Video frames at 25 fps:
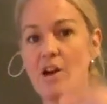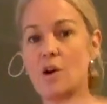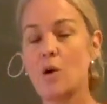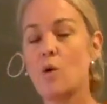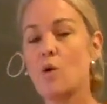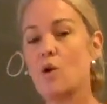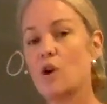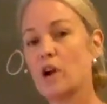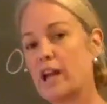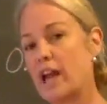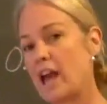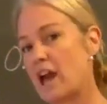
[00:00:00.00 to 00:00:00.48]

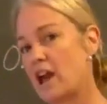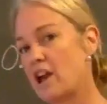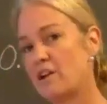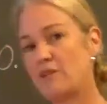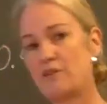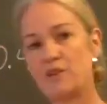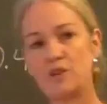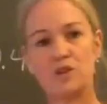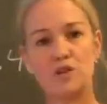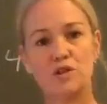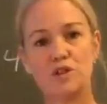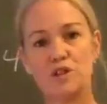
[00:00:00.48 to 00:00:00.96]
okay, if
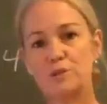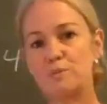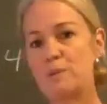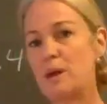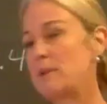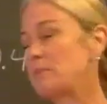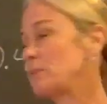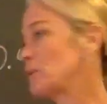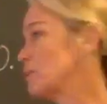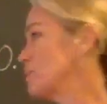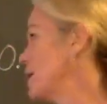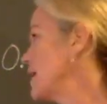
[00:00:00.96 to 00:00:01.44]
you do this
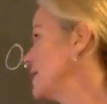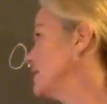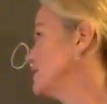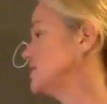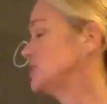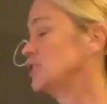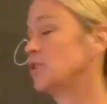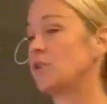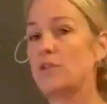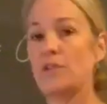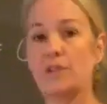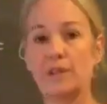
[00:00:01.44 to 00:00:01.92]
paper
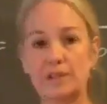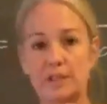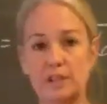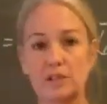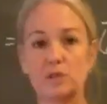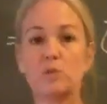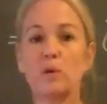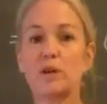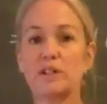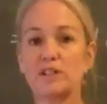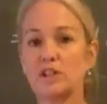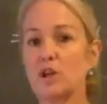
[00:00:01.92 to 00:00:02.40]
pencil, this
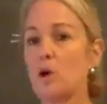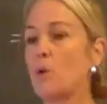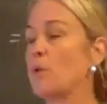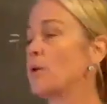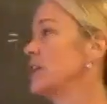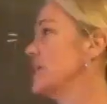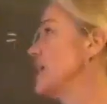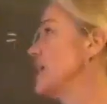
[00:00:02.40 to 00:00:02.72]
is what's going